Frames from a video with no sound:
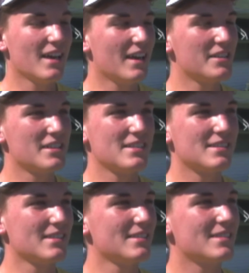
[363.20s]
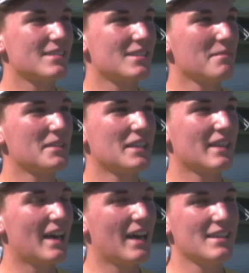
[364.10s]
it just is
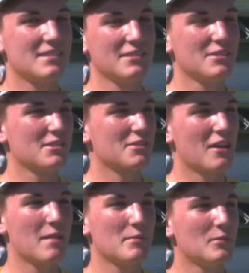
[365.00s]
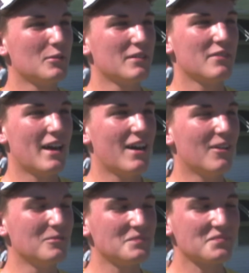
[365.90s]
something that is indescribable of
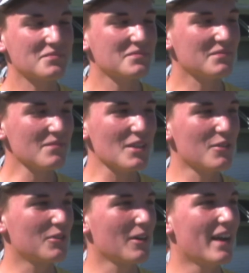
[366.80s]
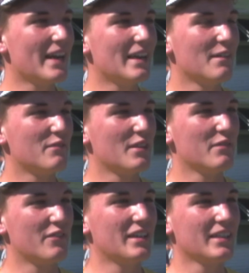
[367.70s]
how great of the
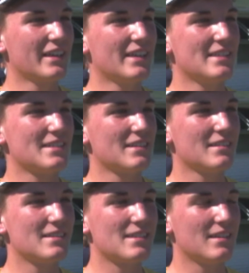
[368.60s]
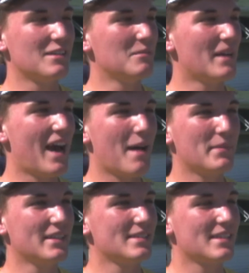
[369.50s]
feeling is and
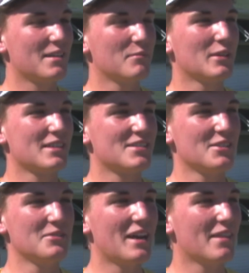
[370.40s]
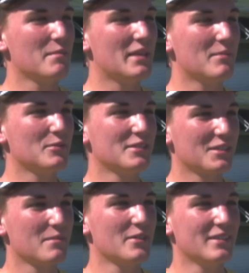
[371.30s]
happiness that it brings to you and the people in
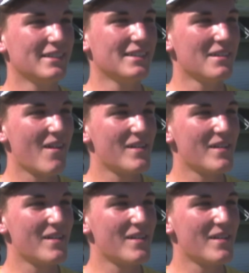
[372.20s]
the community.